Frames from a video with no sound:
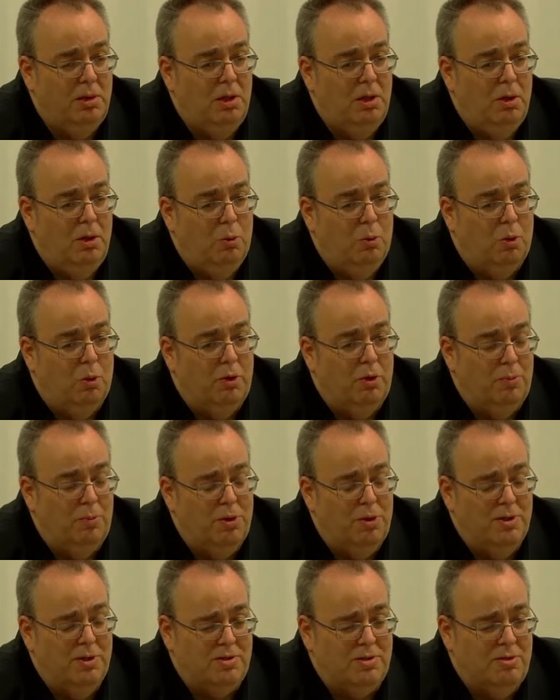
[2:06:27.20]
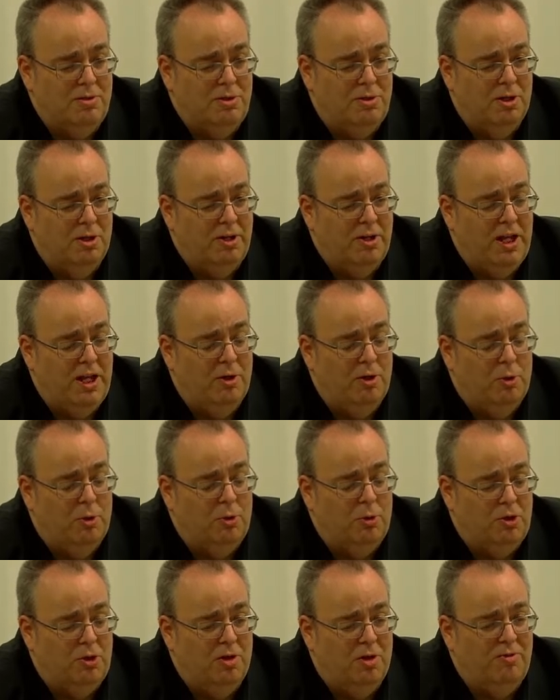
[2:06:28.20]
one person donning or
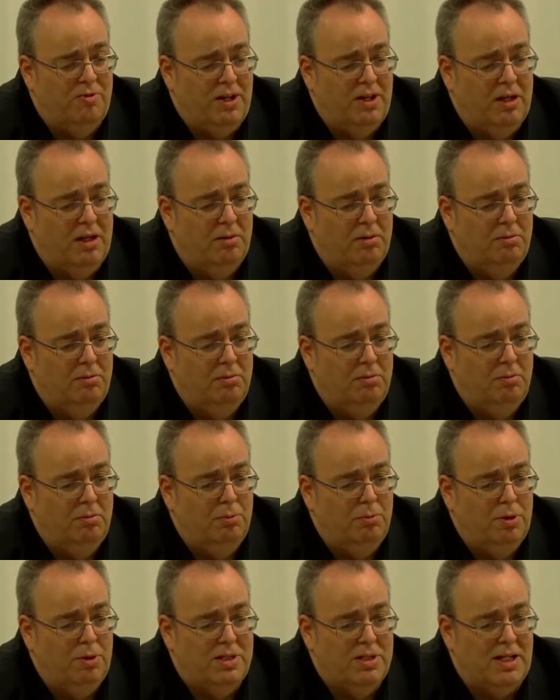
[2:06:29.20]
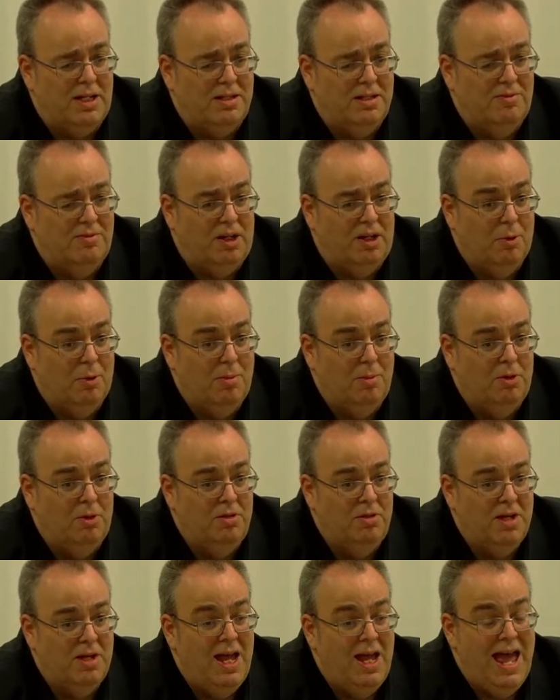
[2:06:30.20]
doffing protective equipment
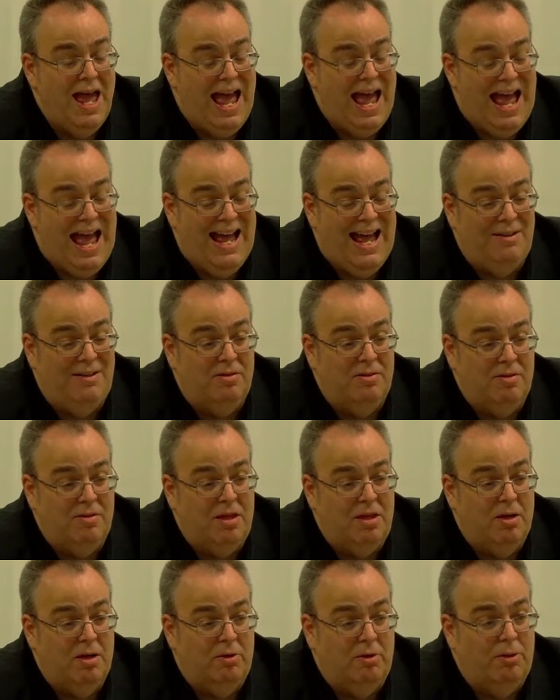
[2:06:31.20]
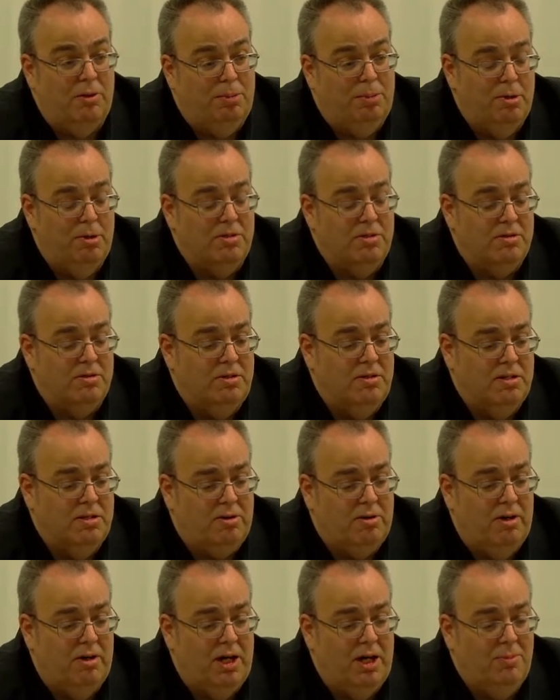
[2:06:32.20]
and the other person
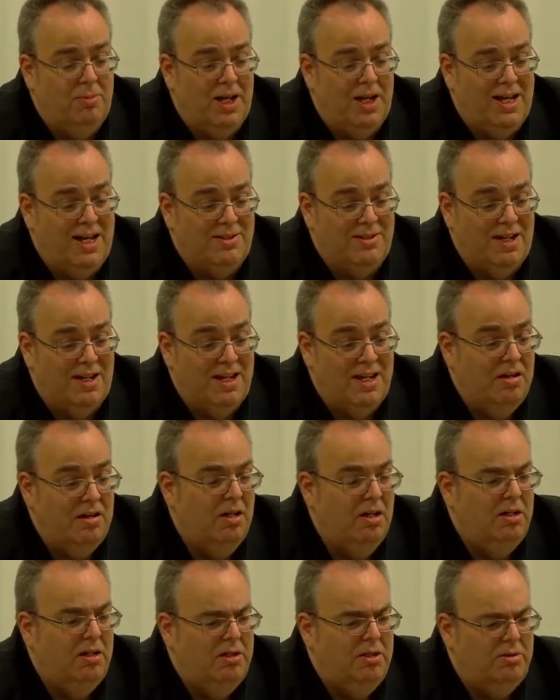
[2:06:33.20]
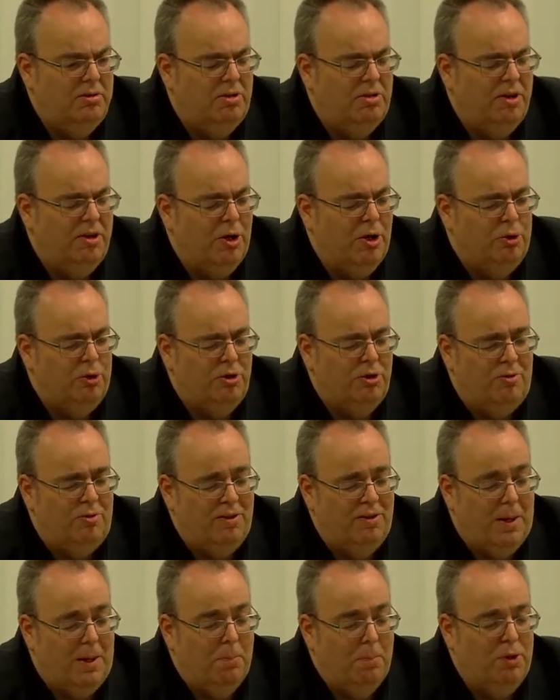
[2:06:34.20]
described as a donning or
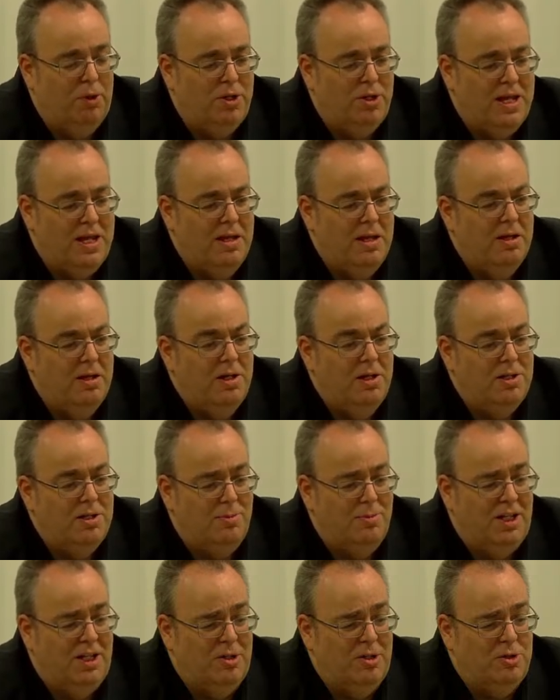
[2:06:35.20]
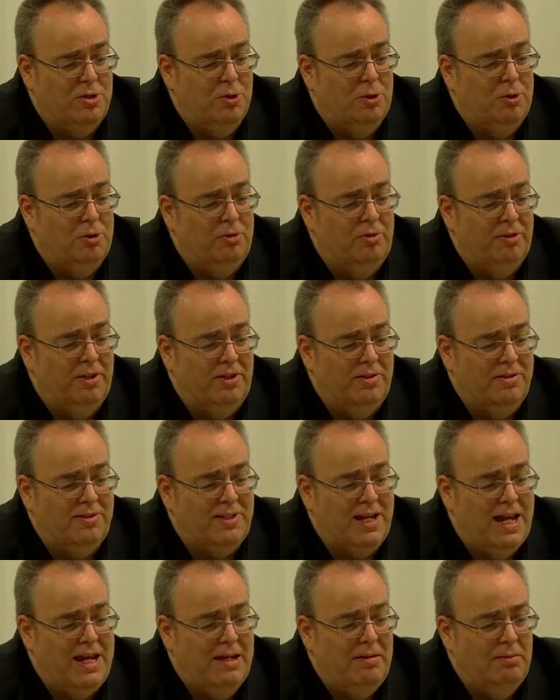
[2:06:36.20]
doffing buddy to make sure that
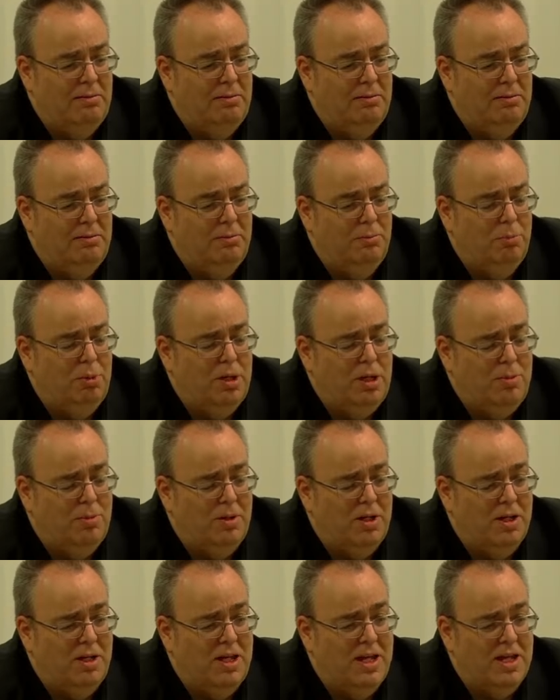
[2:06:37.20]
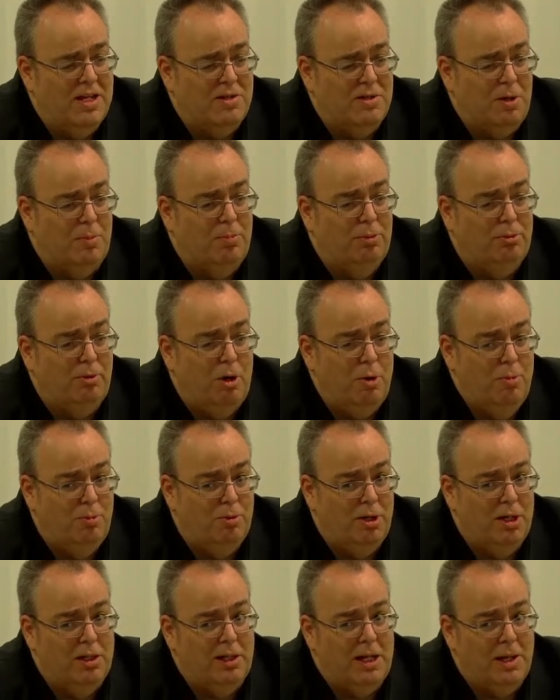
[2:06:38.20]
said PPE is
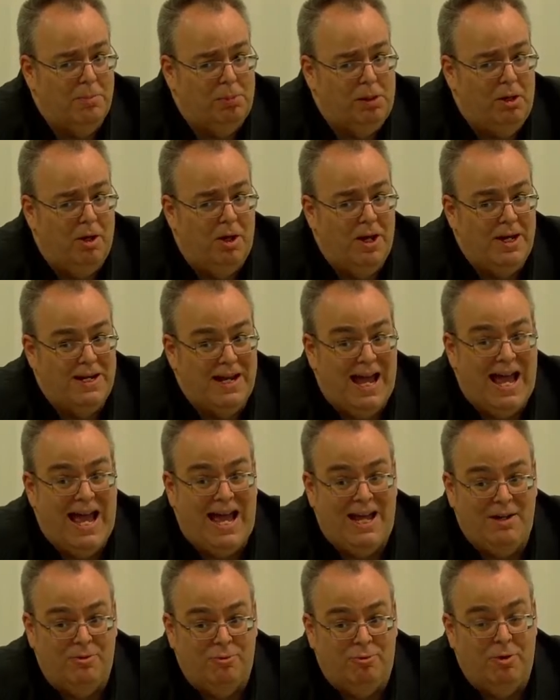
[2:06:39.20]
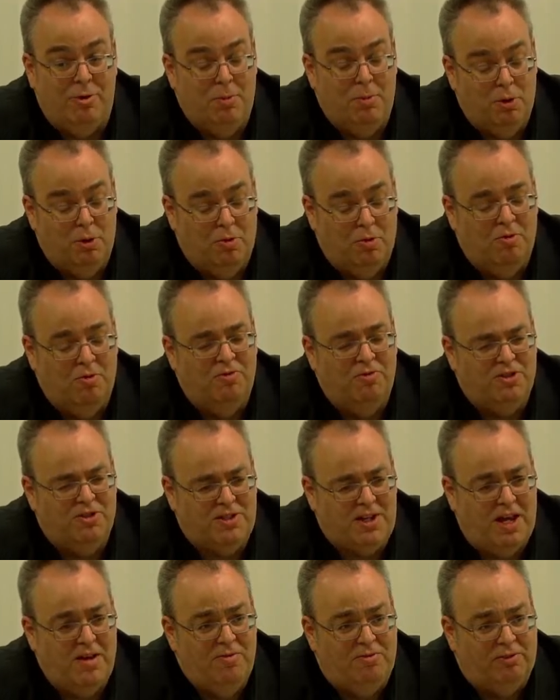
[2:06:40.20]
appropriately applied and removed
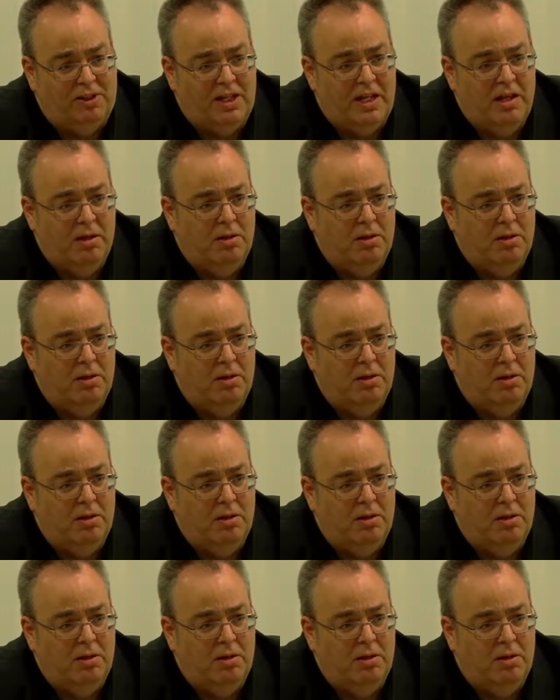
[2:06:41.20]
safely